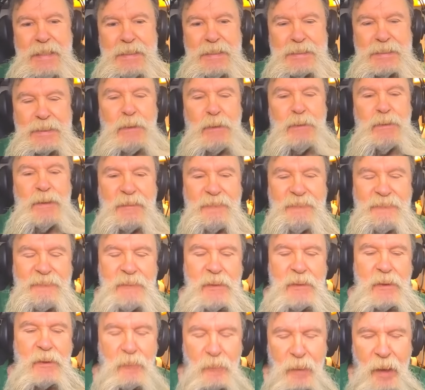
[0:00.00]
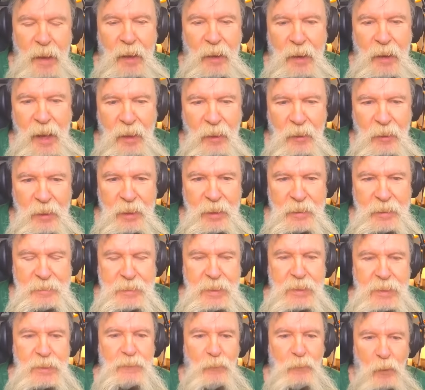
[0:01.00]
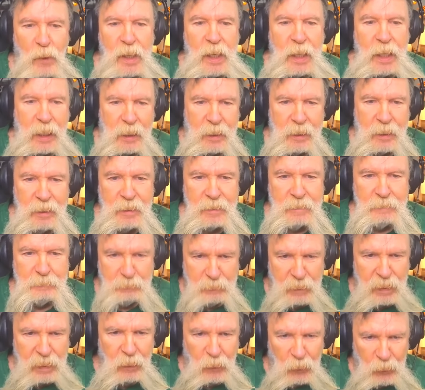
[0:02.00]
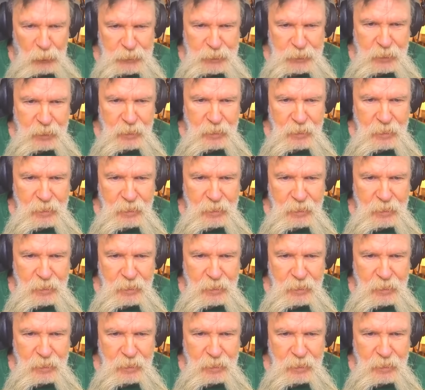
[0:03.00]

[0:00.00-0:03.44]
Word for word: so they figured out how to get this ring built,